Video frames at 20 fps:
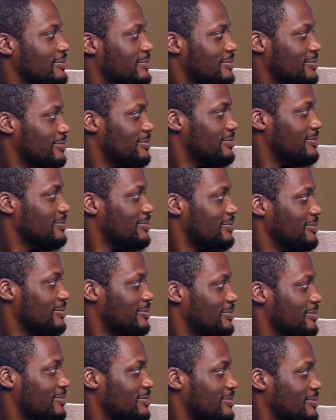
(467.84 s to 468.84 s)

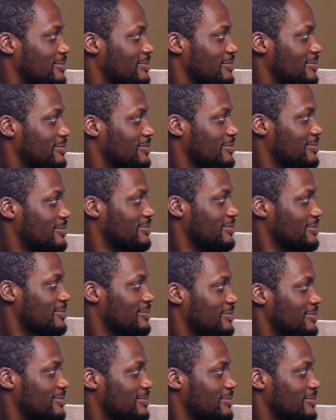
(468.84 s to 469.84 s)

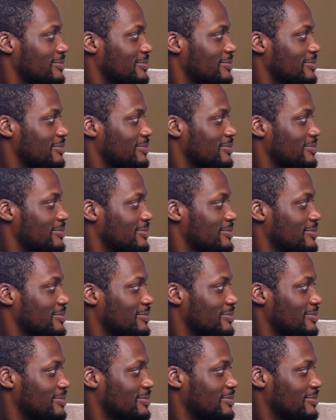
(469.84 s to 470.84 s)

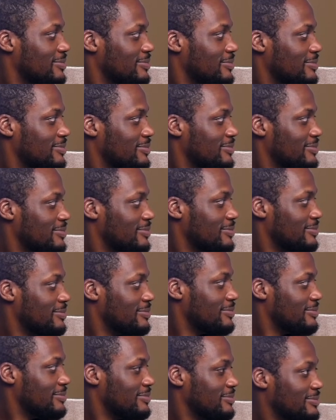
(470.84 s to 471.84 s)

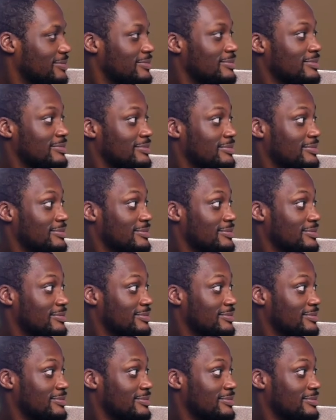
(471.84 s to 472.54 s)
No words are spoken by the person on screen.